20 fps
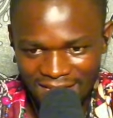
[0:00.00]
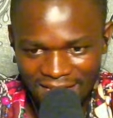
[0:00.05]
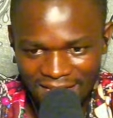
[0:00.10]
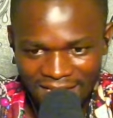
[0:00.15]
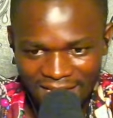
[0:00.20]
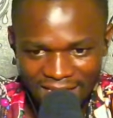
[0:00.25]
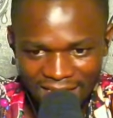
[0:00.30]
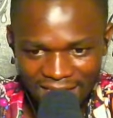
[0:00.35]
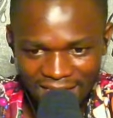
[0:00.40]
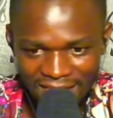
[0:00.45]

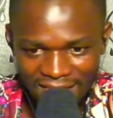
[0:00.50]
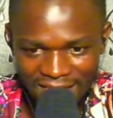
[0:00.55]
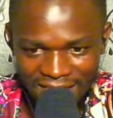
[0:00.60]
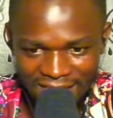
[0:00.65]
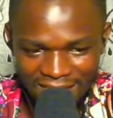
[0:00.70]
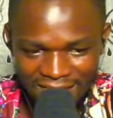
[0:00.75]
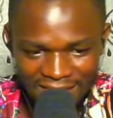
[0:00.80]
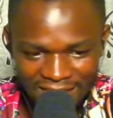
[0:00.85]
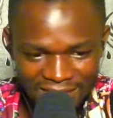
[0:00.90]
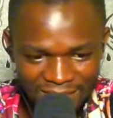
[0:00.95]
The
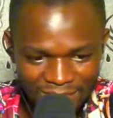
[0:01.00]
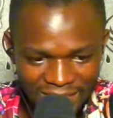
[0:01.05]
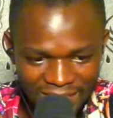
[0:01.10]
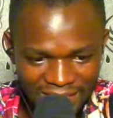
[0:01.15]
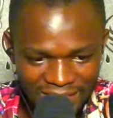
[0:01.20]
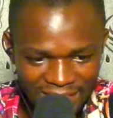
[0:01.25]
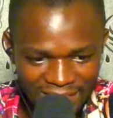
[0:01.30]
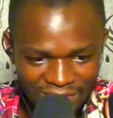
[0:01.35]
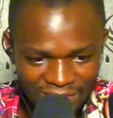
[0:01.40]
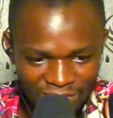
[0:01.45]
candidate
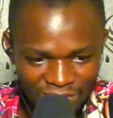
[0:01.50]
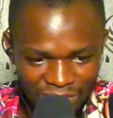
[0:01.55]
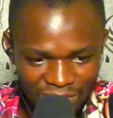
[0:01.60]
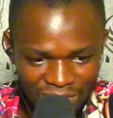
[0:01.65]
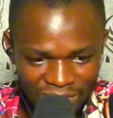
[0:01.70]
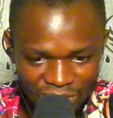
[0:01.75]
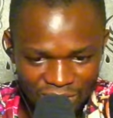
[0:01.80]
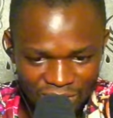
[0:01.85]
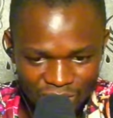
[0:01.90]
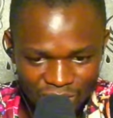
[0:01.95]
master just
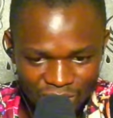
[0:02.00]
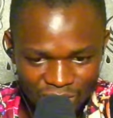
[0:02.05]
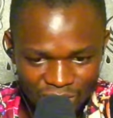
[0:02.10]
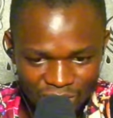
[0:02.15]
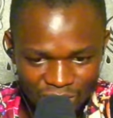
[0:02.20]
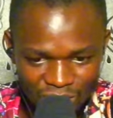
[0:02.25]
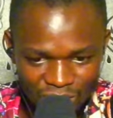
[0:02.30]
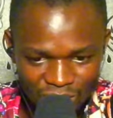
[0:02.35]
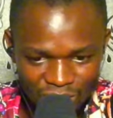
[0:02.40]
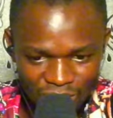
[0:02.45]
destroyed
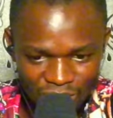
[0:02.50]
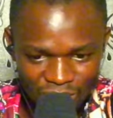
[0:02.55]
me.